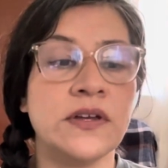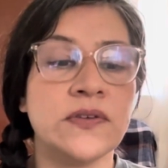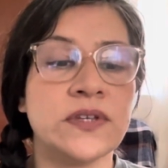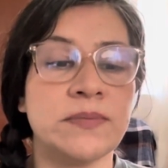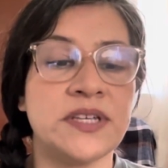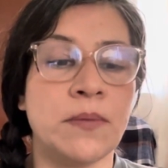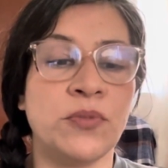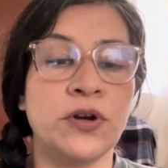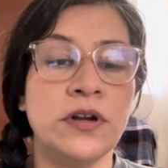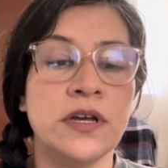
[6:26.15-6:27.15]

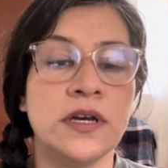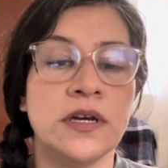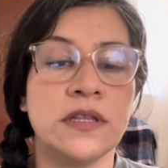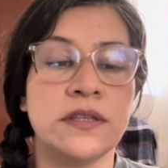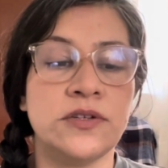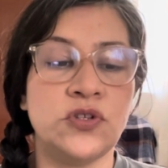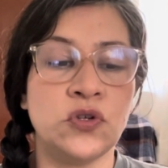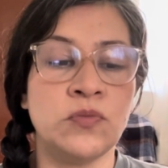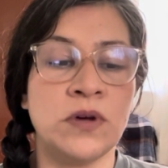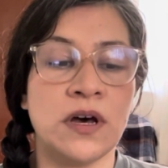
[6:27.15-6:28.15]
September, The
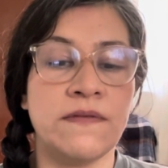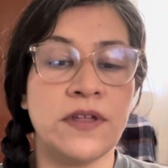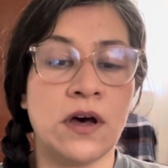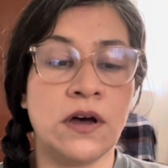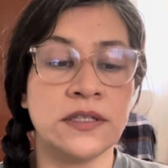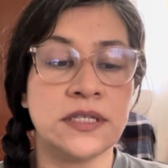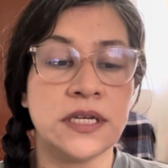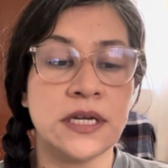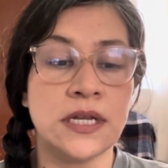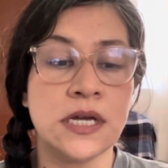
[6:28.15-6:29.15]
Doom of the
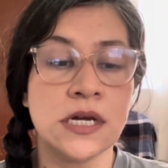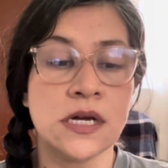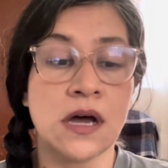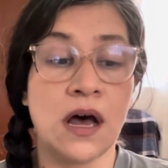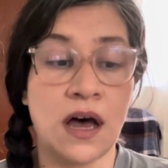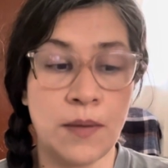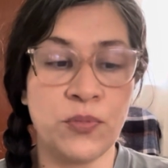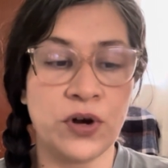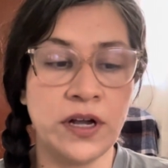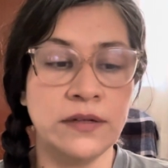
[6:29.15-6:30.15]
Haunted
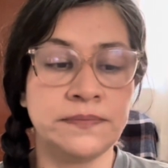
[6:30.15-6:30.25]
Opera.